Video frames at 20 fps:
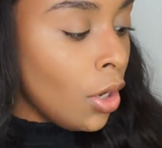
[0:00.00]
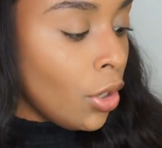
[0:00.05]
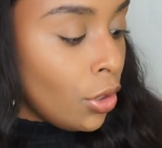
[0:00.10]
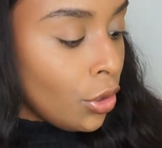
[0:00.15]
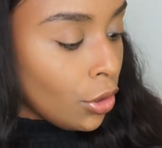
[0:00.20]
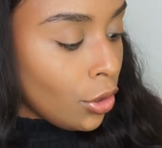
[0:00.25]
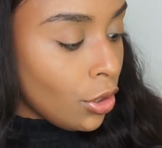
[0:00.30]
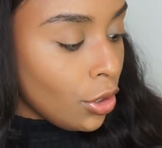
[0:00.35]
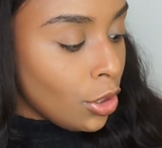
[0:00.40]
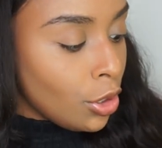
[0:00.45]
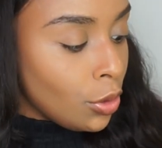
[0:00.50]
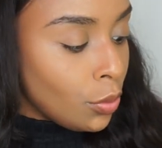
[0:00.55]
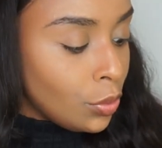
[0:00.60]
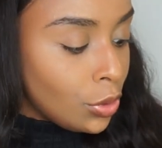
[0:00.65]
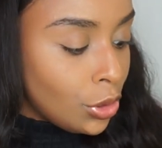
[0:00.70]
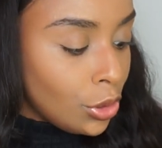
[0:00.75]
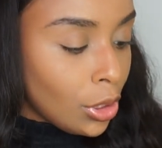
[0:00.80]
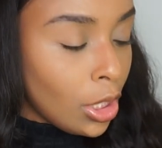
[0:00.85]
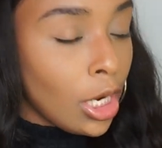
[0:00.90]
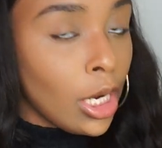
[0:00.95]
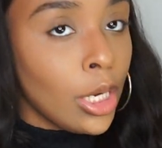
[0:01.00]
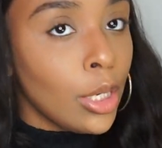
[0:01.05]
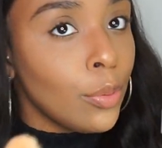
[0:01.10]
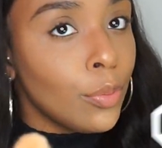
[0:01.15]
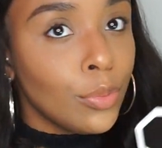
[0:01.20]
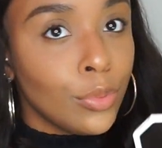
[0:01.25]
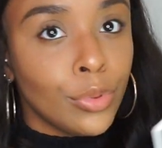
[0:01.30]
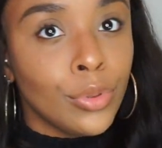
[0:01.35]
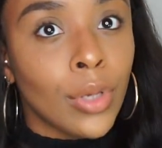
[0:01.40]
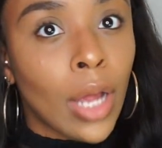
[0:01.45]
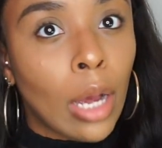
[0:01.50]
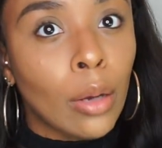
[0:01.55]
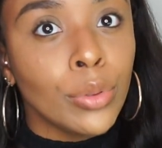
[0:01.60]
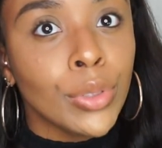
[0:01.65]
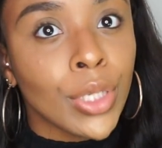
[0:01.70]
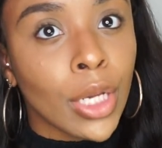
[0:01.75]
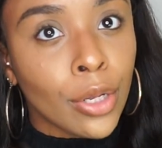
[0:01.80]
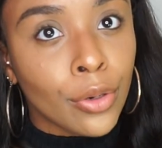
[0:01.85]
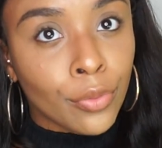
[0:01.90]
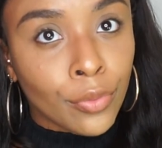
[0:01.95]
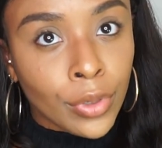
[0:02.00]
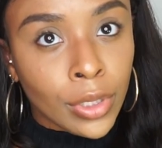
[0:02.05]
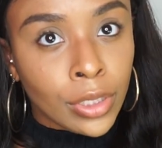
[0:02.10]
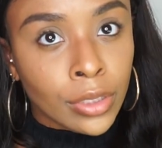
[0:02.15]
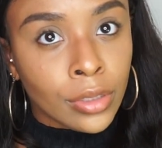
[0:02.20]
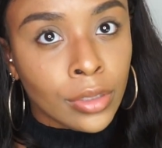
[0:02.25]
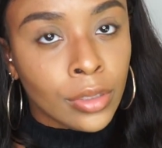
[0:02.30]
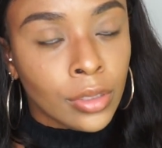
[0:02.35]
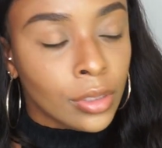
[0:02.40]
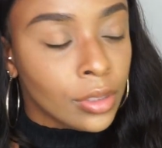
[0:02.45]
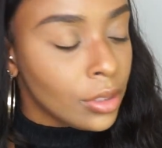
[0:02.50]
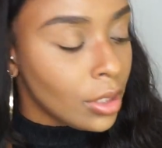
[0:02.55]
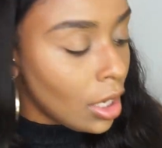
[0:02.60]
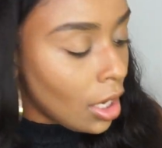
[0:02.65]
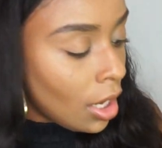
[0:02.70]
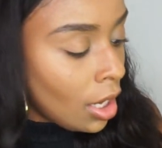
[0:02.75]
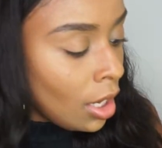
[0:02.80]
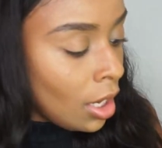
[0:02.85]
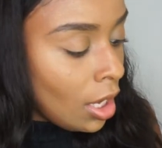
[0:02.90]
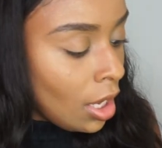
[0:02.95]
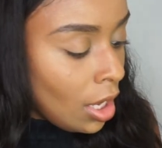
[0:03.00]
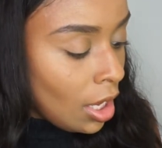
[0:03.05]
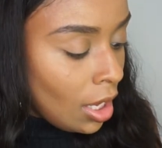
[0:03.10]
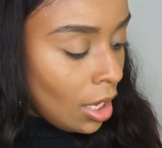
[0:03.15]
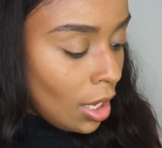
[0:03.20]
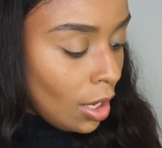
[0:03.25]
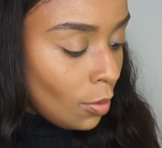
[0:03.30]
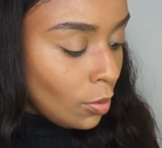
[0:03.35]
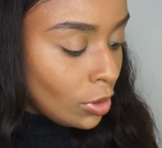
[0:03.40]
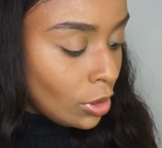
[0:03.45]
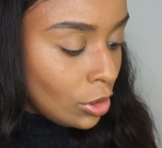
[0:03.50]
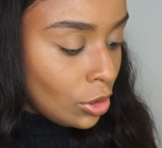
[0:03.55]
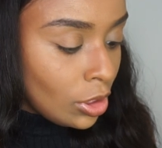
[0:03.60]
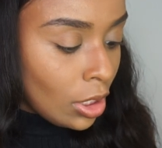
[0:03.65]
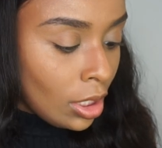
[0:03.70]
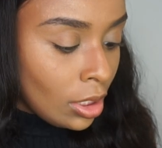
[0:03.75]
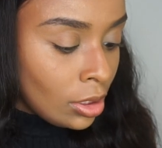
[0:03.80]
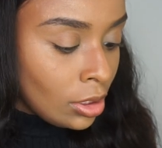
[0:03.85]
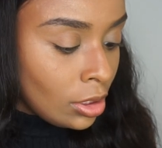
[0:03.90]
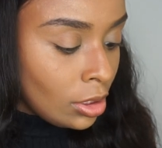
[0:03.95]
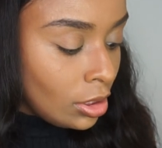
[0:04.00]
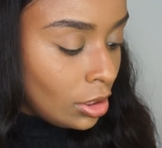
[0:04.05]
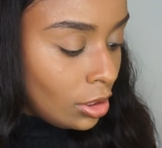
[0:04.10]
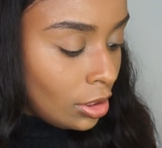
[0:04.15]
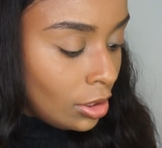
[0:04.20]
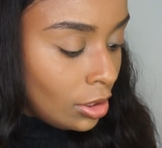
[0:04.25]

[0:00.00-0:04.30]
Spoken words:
your girl was trying. I was trying to run, okay? Wasn't trying to